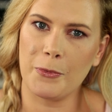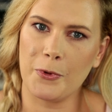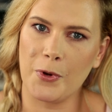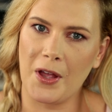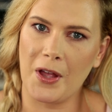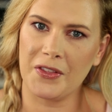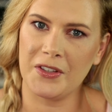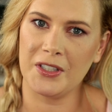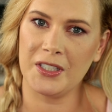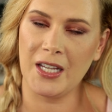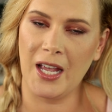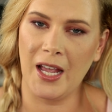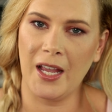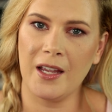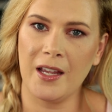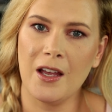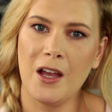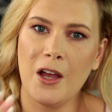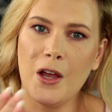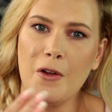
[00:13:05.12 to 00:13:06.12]
up throughout the
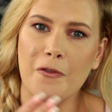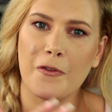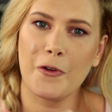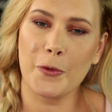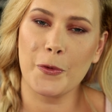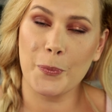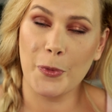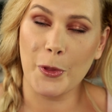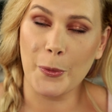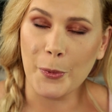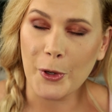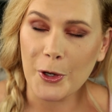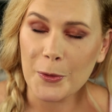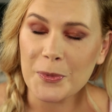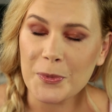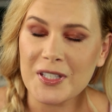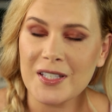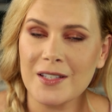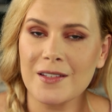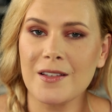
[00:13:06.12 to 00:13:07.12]
day. For the
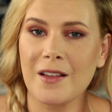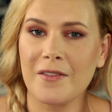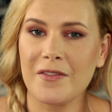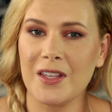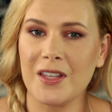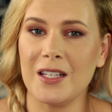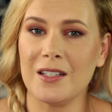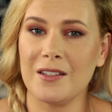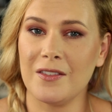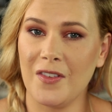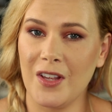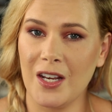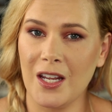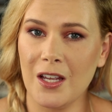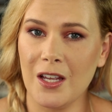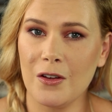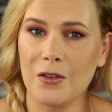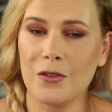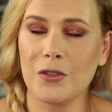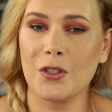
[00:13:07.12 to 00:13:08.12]
purposes of these
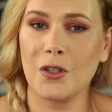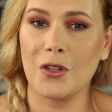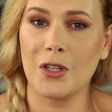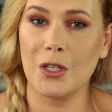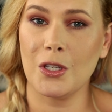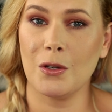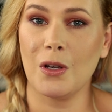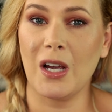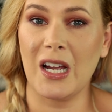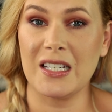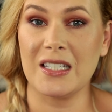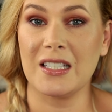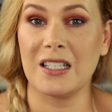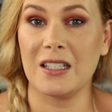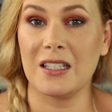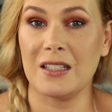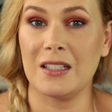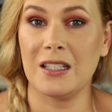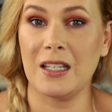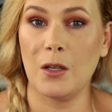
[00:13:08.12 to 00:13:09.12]
videos, so that you guys
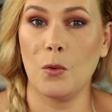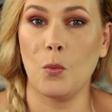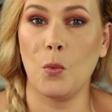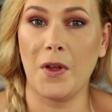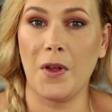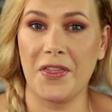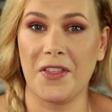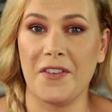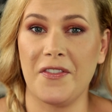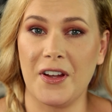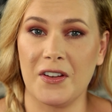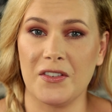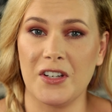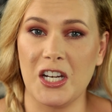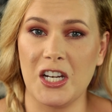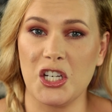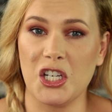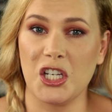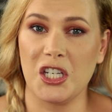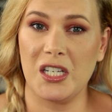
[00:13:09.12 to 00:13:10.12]
can see what the
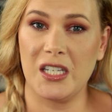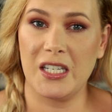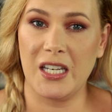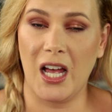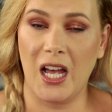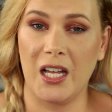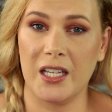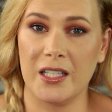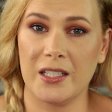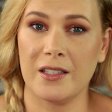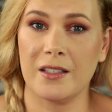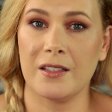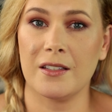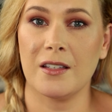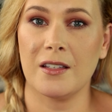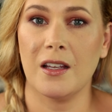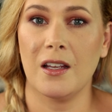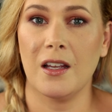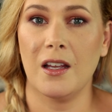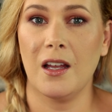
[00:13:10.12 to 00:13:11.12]
foundation
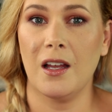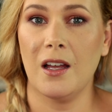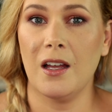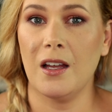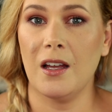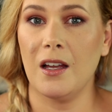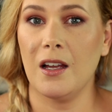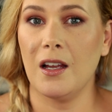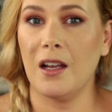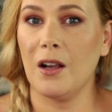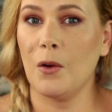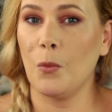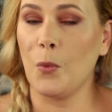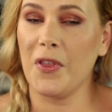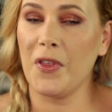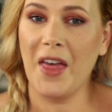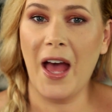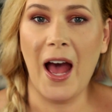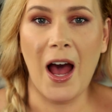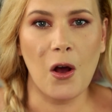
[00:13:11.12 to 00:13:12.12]
does
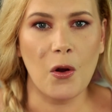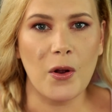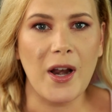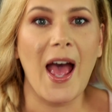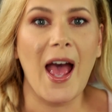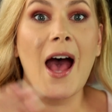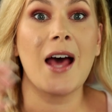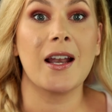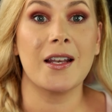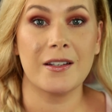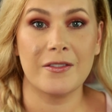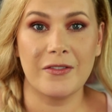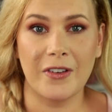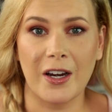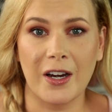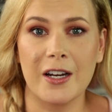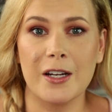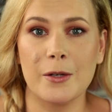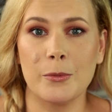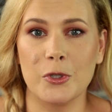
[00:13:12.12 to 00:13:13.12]
without added
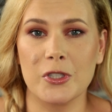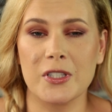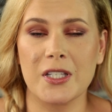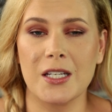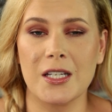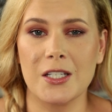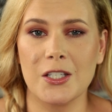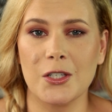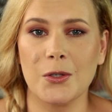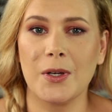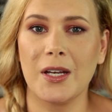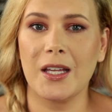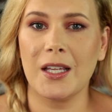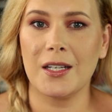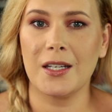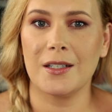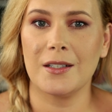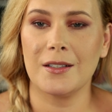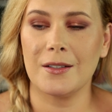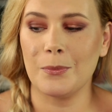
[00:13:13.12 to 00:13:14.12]
variables into
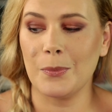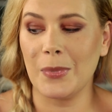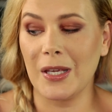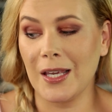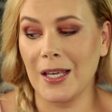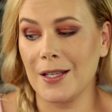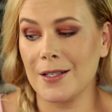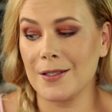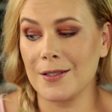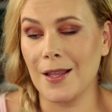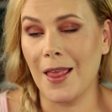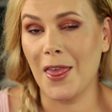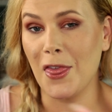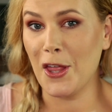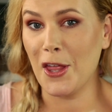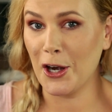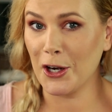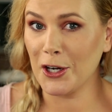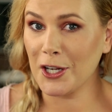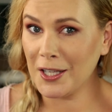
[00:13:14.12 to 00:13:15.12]
it, because
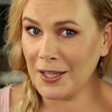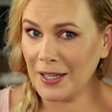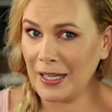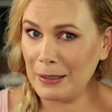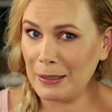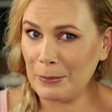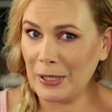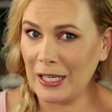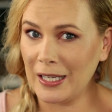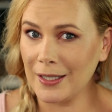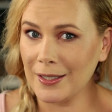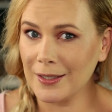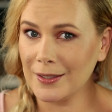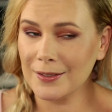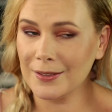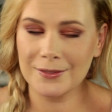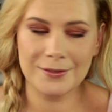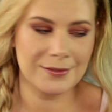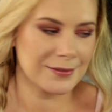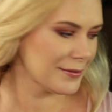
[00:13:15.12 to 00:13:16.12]
they're
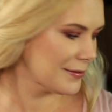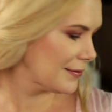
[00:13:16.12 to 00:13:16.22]
claiming,